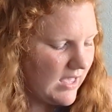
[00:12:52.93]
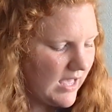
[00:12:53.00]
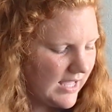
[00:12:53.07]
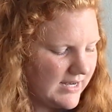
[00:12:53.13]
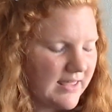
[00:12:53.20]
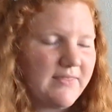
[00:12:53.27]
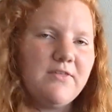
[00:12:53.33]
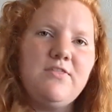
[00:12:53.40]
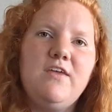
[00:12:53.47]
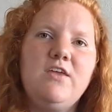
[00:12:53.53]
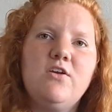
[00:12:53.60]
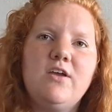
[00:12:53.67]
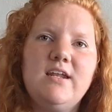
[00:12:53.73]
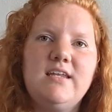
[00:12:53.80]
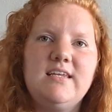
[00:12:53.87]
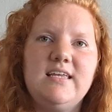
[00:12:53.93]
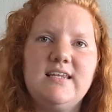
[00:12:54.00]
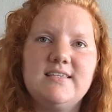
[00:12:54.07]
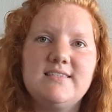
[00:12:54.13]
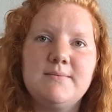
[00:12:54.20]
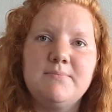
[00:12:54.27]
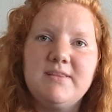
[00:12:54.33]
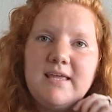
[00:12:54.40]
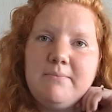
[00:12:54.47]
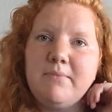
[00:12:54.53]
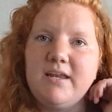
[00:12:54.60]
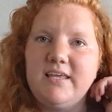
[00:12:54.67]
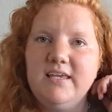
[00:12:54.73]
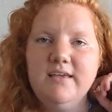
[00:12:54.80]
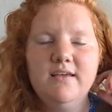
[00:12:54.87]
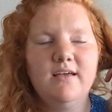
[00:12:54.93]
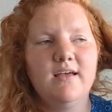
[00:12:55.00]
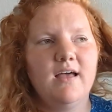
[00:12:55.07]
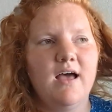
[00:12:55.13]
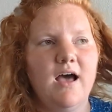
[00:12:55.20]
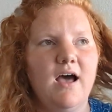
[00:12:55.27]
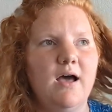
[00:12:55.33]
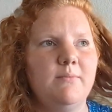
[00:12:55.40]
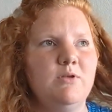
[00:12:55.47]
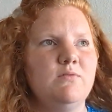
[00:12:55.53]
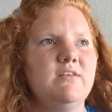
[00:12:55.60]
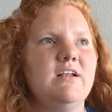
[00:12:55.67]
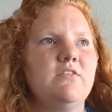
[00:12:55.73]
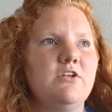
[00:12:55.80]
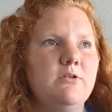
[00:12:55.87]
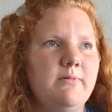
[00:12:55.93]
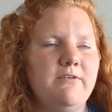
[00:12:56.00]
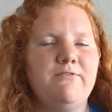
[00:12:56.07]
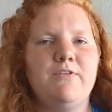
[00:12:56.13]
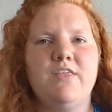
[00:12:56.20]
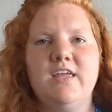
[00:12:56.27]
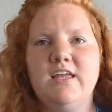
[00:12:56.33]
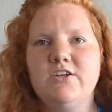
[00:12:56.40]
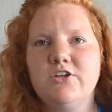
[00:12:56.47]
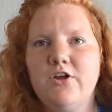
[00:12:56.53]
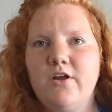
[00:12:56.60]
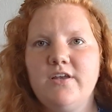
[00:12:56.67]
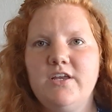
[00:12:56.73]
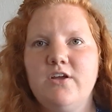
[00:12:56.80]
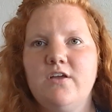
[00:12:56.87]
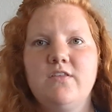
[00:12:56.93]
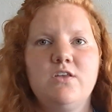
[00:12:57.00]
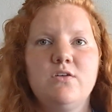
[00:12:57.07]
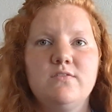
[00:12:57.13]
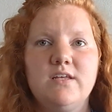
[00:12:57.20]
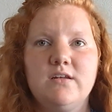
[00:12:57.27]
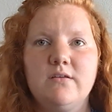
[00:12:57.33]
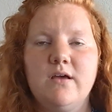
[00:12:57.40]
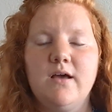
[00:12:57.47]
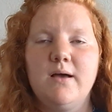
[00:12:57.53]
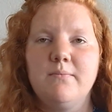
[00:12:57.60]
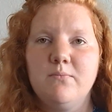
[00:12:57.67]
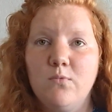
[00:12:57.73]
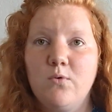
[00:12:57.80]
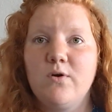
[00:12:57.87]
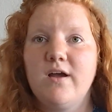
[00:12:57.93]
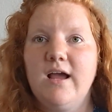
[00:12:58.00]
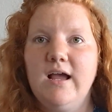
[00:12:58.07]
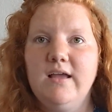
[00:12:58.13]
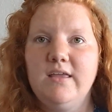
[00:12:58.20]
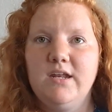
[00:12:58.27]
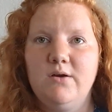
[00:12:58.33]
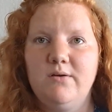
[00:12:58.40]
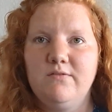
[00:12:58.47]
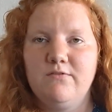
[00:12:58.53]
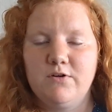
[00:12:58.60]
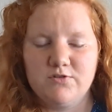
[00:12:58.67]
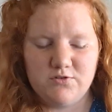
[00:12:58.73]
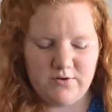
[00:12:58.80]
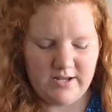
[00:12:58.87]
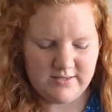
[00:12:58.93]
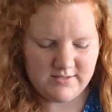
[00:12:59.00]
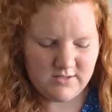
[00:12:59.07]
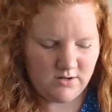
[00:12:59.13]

Another thing you're going to need is some play money. You'll need a little bit for the kindergarten year and then you'll need more, you know, in first grade.